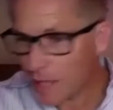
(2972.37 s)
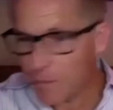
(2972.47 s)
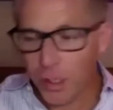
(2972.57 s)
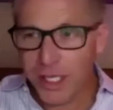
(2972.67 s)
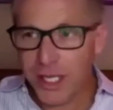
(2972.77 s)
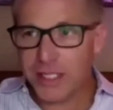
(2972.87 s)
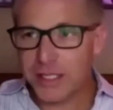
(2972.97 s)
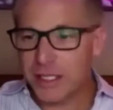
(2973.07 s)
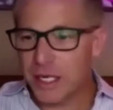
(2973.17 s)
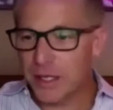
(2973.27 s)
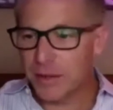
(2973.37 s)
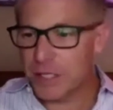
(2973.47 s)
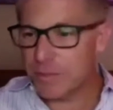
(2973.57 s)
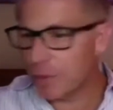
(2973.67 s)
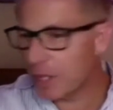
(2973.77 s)
put it in
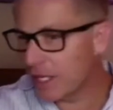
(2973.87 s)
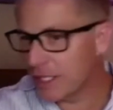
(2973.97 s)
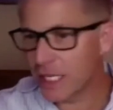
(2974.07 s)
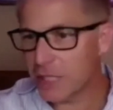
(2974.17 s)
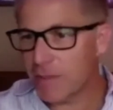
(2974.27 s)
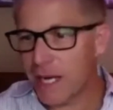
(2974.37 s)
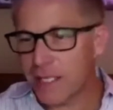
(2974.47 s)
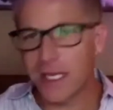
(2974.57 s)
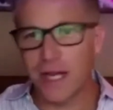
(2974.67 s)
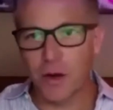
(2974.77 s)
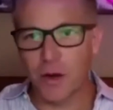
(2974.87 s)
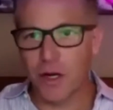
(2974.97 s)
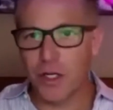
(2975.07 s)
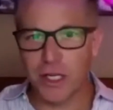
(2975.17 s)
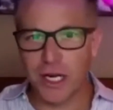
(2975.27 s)
this put in the text box, say I have a
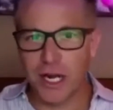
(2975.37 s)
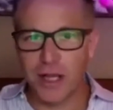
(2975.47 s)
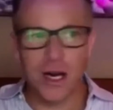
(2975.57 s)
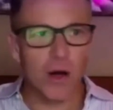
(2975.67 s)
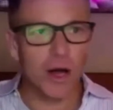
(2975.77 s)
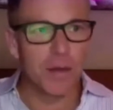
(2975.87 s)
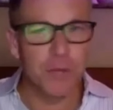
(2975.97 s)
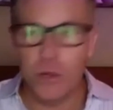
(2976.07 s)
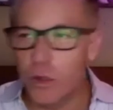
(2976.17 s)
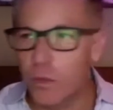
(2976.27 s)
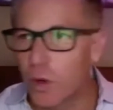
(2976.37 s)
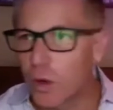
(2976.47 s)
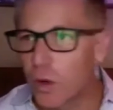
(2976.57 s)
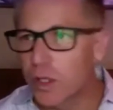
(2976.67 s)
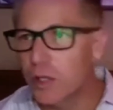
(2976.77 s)
question, and then I'll unmute you and we'll
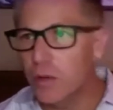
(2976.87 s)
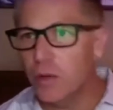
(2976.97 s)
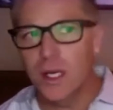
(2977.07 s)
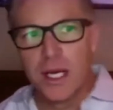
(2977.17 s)
go to you.